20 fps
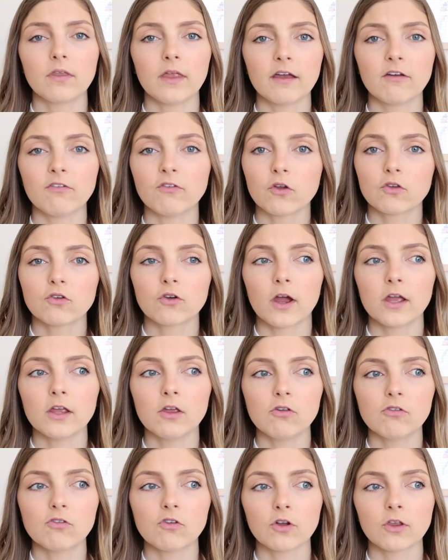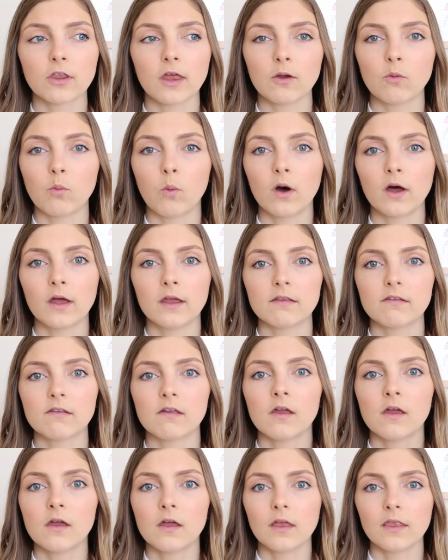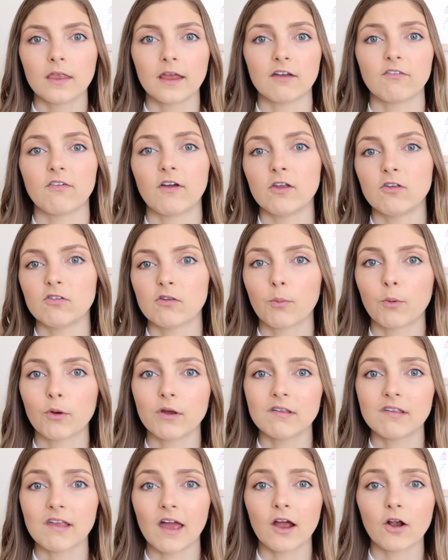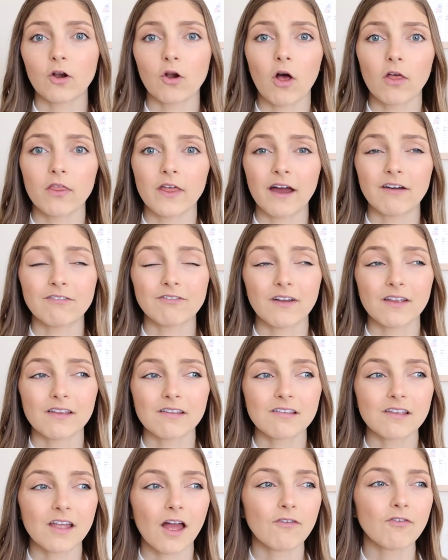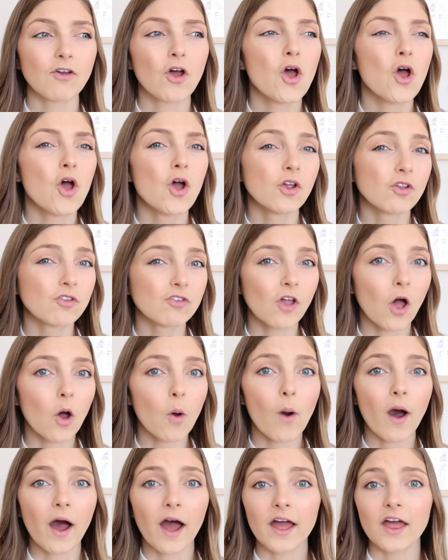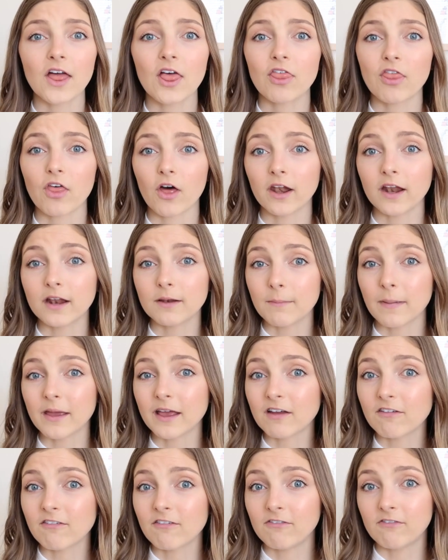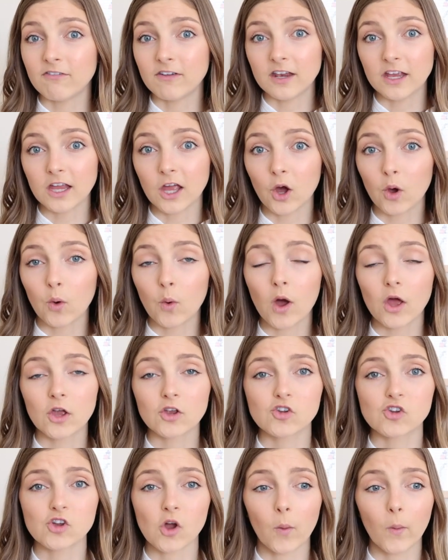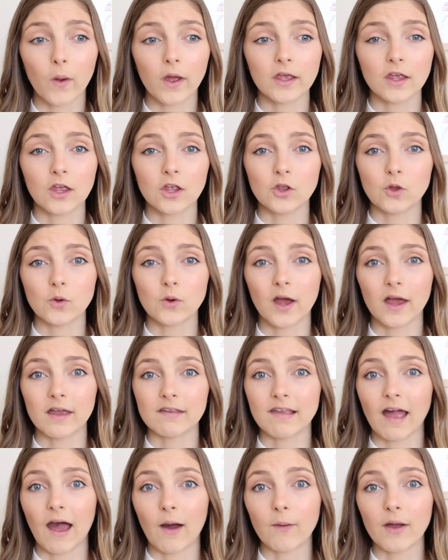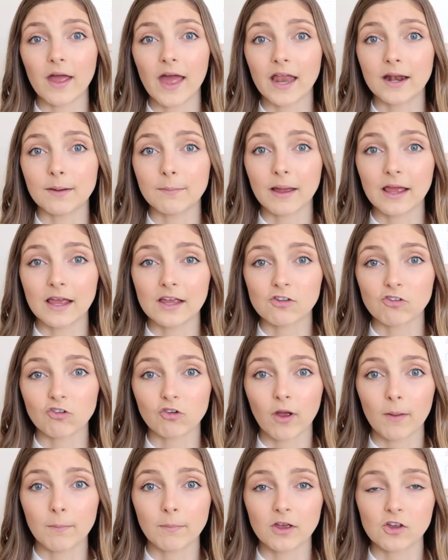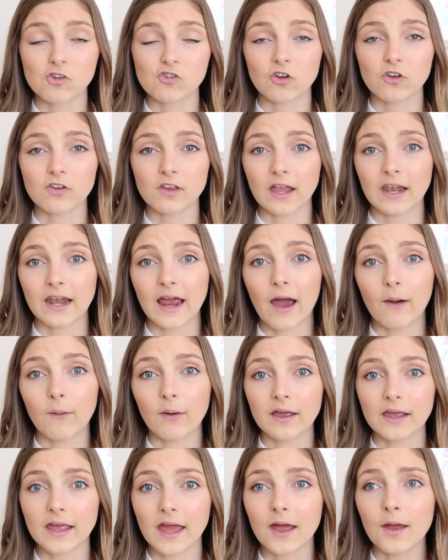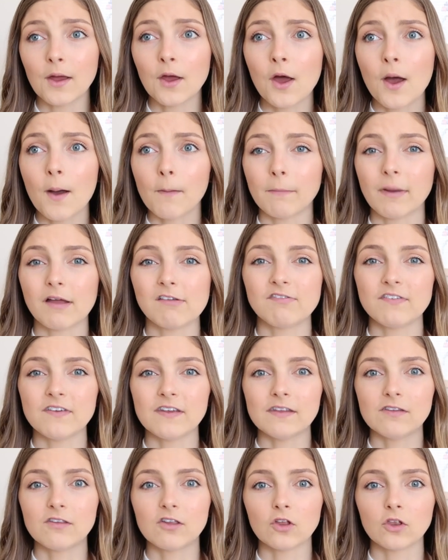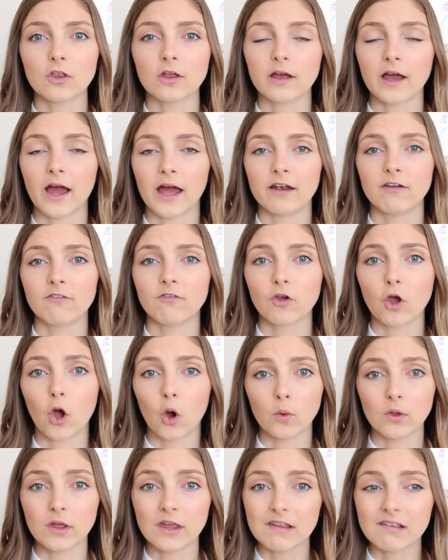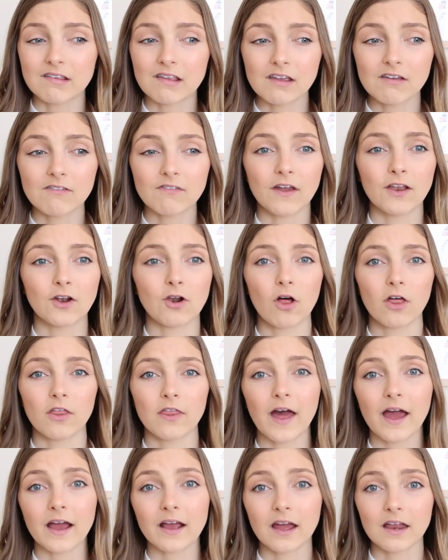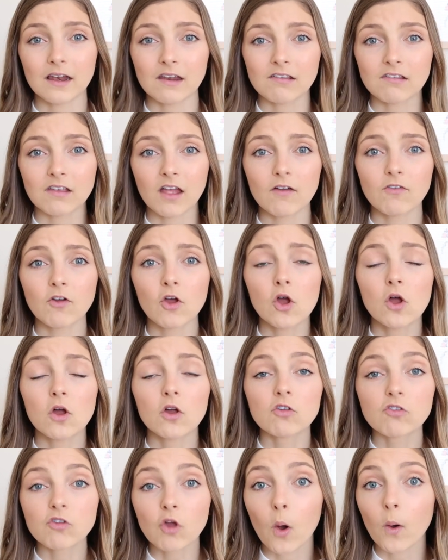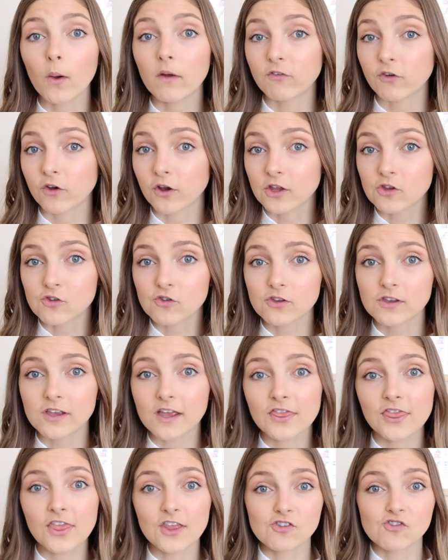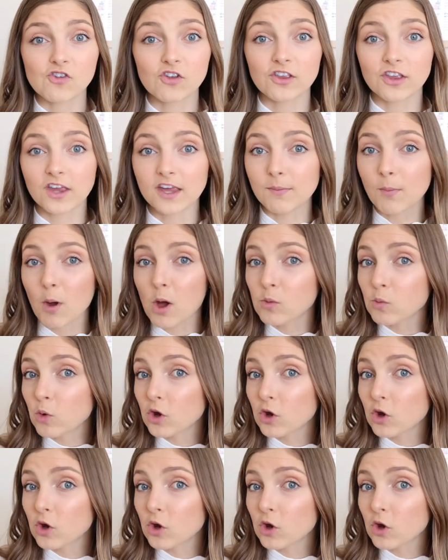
like filter I use or like what like if I use a preset or all that fun stuff. So I thought I'd make a video showing you guys how I edit my Instagram pictures and how I get my feed to look kind of cohesive and all that kind of stuff. So if you're interested, then just keep on